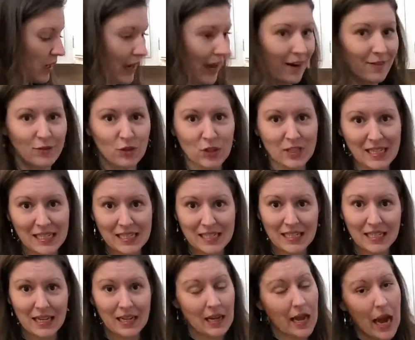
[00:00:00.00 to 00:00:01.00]
after
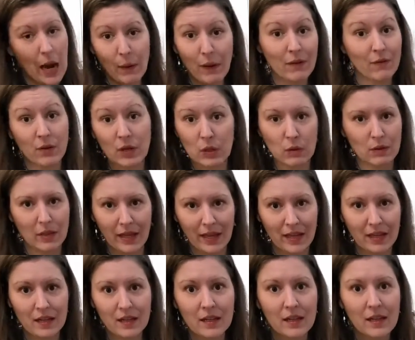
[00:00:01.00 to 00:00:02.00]
tasting it however you like.